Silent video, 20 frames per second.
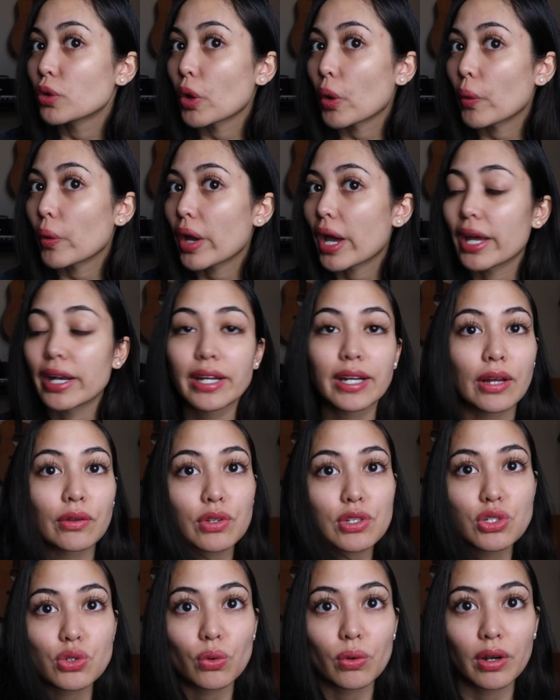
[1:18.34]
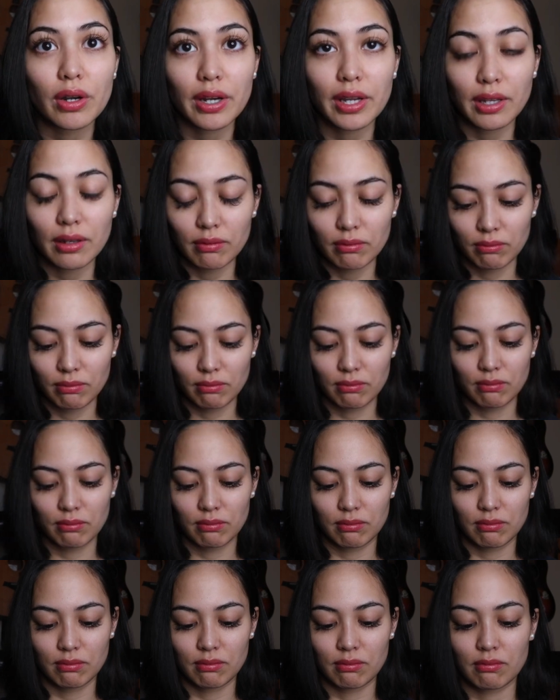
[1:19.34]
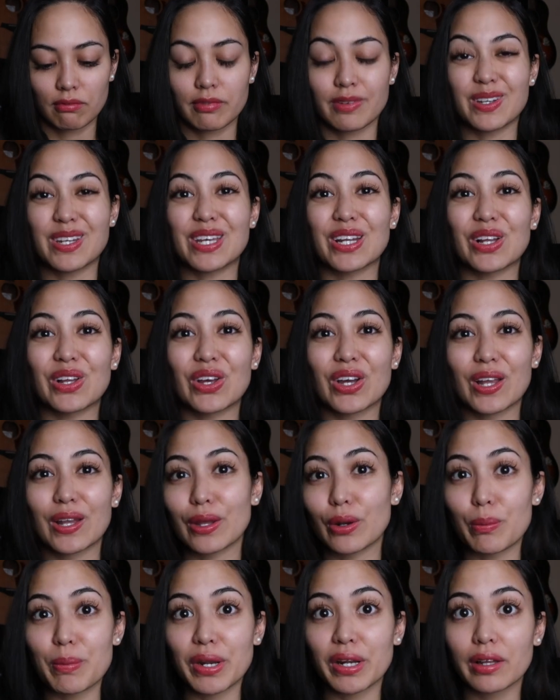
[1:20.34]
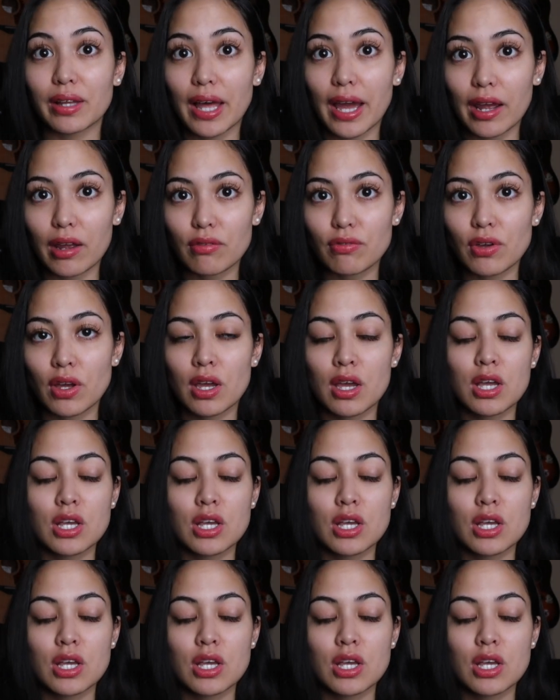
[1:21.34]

go heading out the door and need to look a little bit alive.